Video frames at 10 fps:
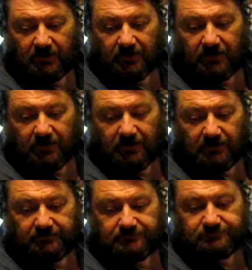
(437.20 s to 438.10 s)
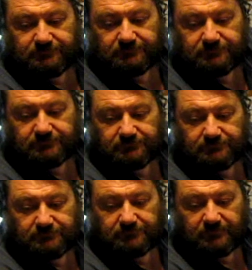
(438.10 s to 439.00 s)

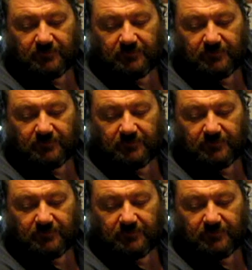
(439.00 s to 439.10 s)
Nothing is said.